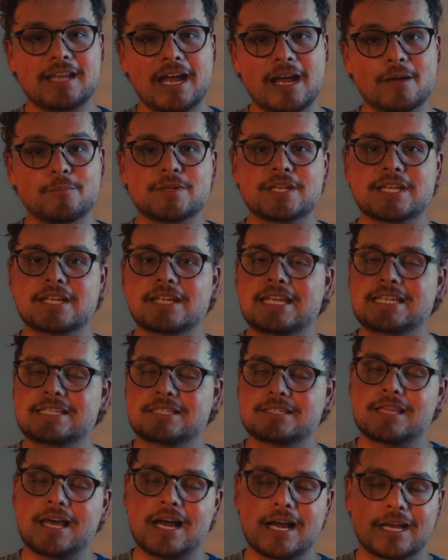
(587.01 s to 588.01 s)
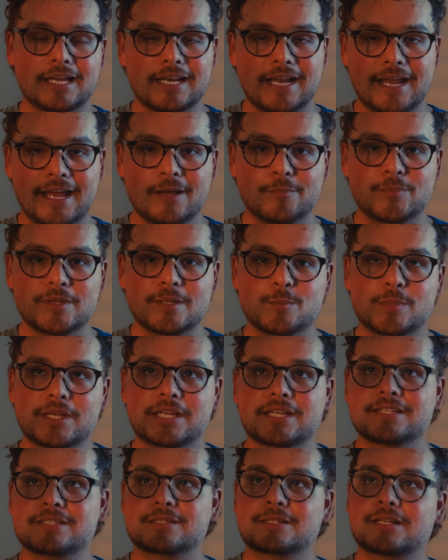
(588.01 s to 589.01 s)
happening is not gonna happen
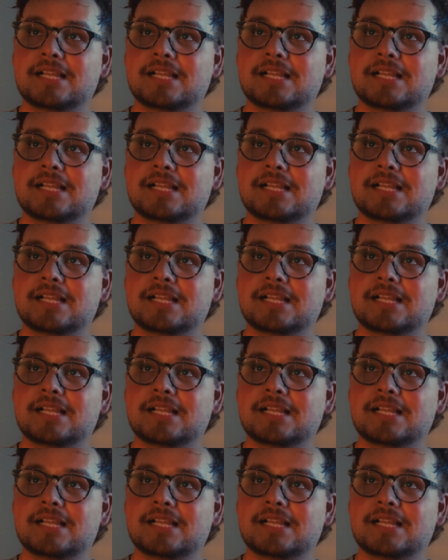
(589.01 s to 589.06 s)
because